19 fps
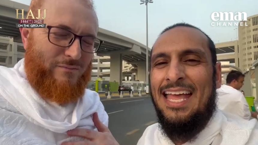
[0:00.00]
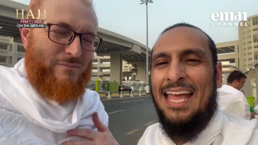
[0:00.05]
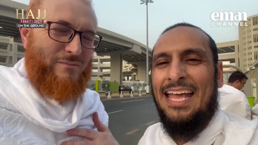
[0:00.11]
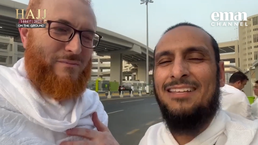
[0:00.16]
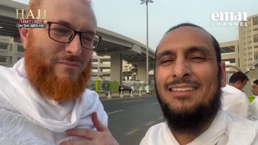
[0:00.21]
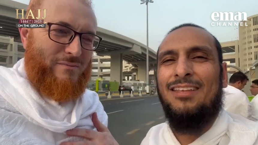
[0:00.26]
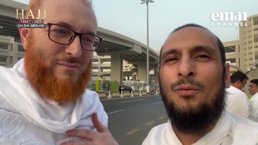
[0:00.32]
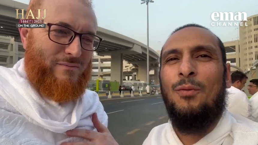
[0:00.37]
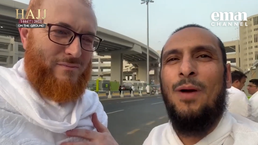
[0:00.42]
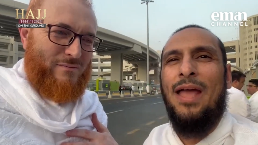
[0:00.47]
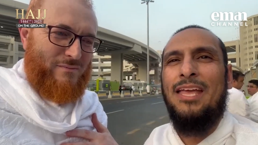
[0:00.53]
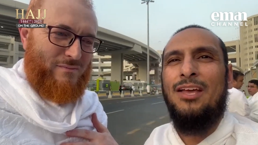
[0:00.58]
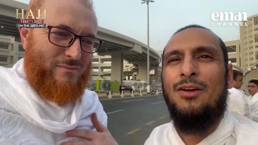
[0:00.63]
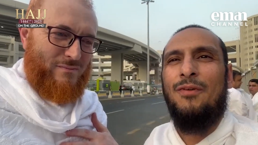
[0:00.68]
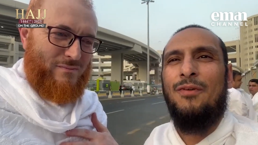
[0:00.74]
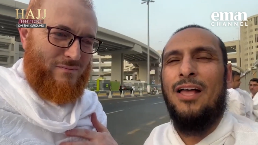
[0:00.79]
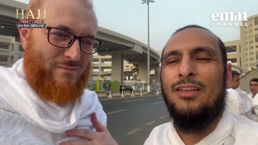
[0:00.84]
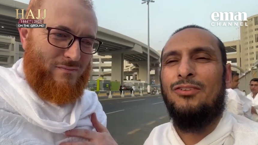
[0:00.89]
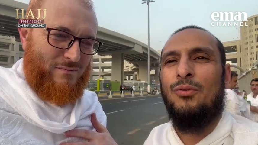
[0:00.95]
Speaker 1: It's a way
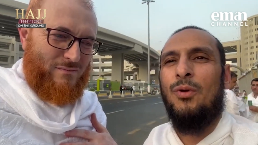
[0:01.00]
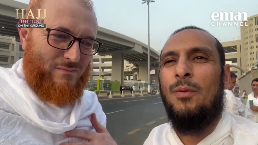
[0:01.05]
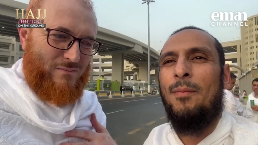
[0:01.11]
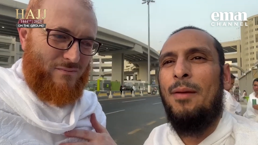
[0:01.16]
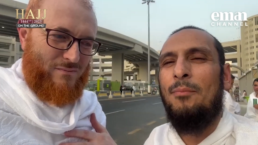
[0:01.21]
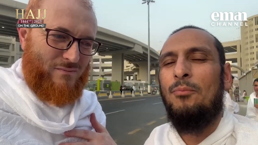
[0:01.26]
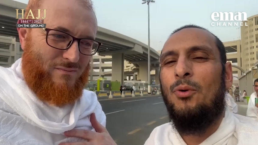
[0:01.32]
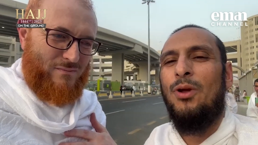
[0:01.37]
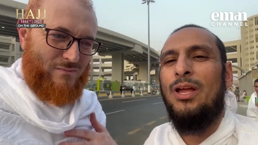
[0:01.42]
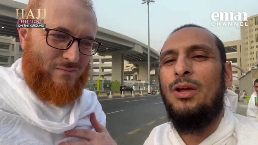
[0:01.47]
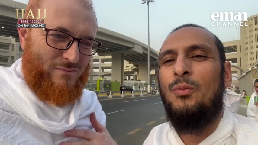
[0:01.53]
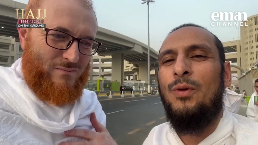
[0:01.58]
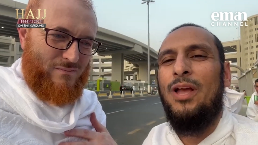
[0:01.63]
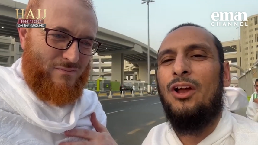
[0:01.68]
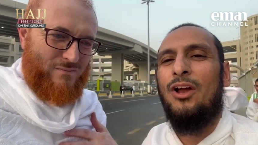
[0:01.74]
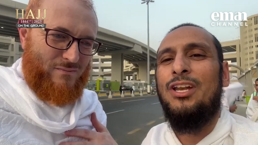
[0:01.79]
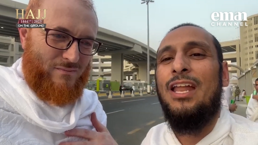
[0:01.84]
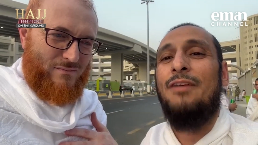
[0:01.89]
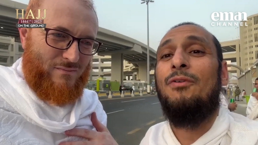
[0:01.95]
of us remembering
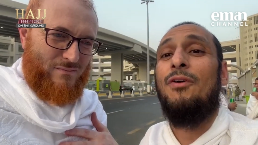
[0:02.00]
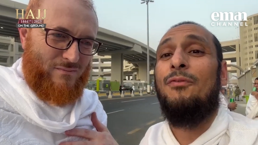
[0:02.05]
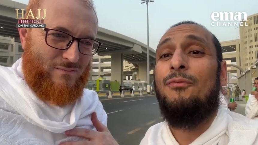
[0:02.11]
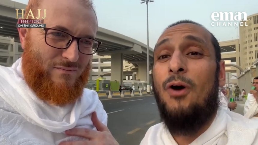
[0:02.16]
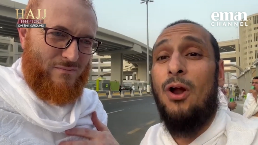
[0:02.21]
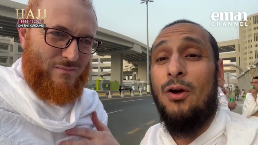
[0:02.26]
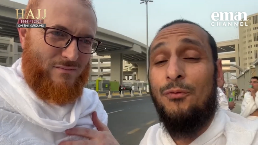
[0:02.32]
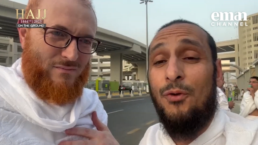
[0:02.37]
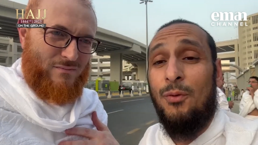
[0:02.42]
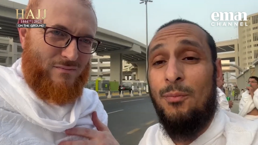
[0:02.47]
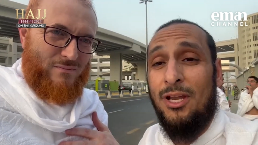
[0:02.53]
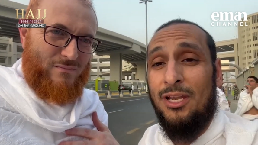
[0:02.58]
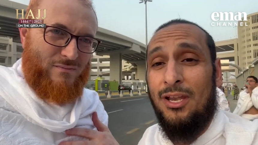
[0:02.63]
we are never far from